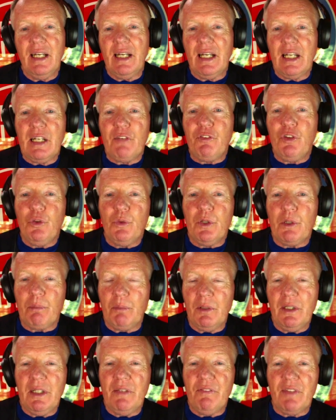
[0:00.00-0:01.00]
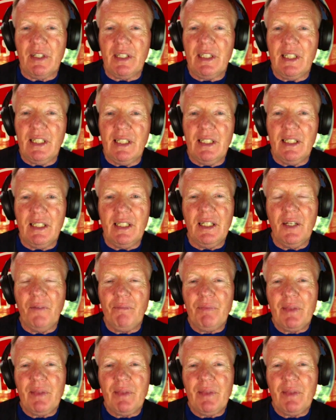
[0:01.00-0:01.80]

And if you were to believe that he